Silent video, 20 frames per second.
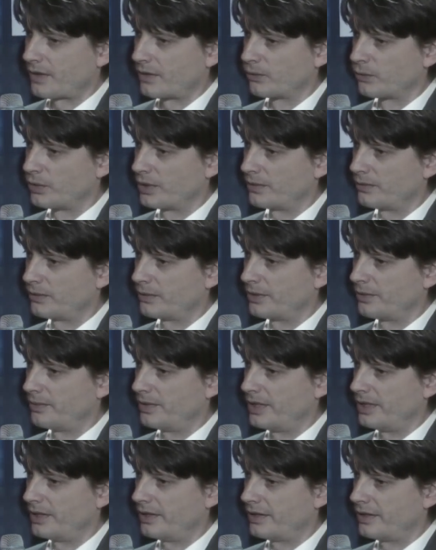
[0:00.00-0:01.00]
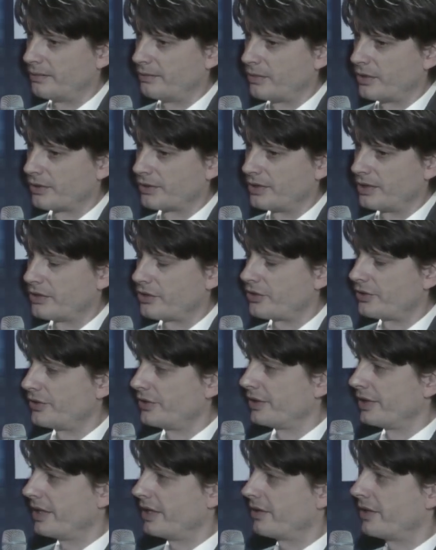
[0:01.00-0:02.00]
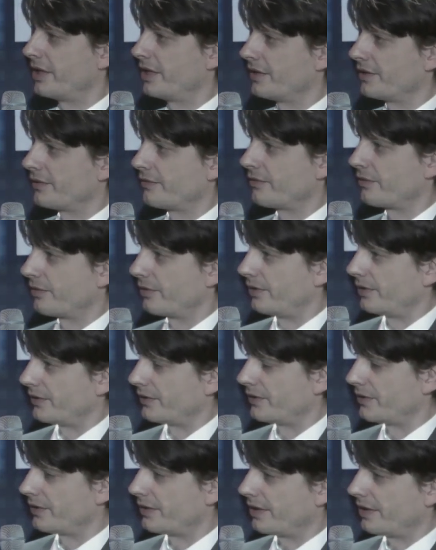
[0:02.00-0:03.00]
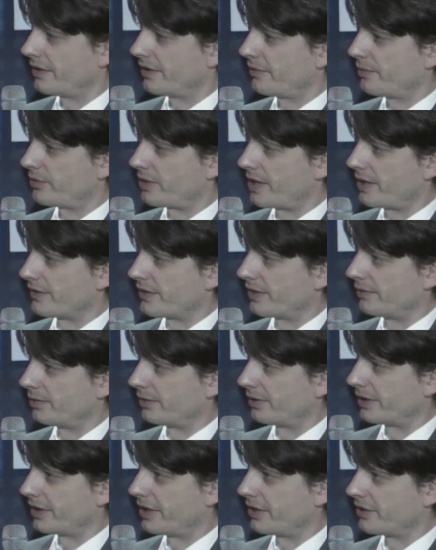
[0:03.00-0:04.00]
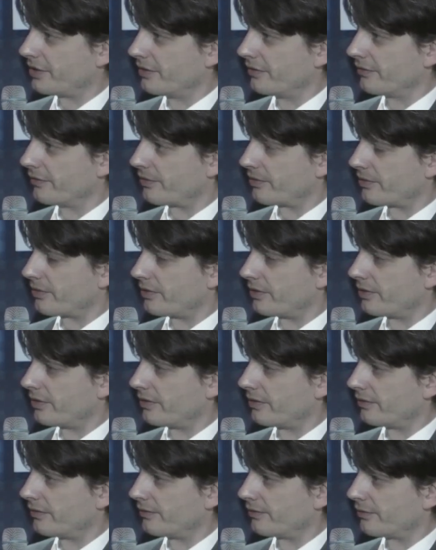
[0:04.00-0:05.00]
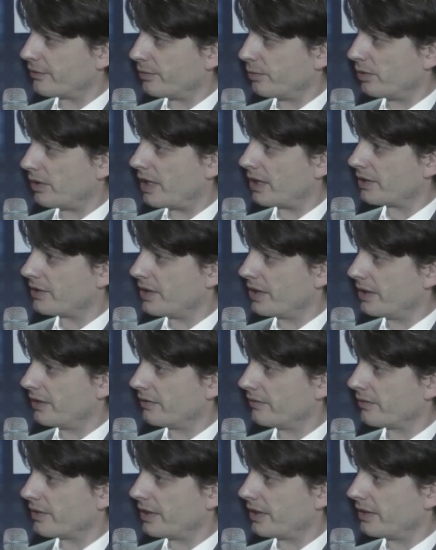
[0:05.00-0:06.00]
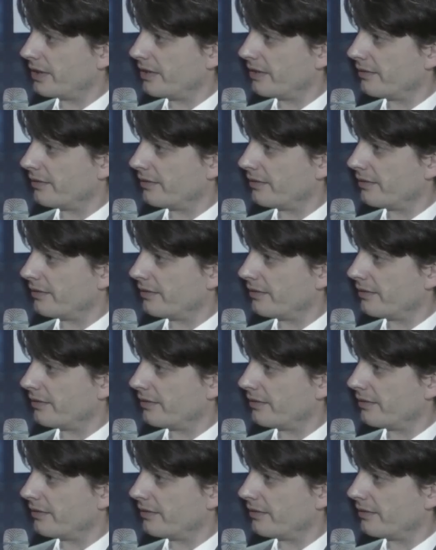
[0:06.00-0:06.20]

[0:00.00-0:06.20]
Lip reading: what would be the most interesting areas for this enterprise application for blockchain right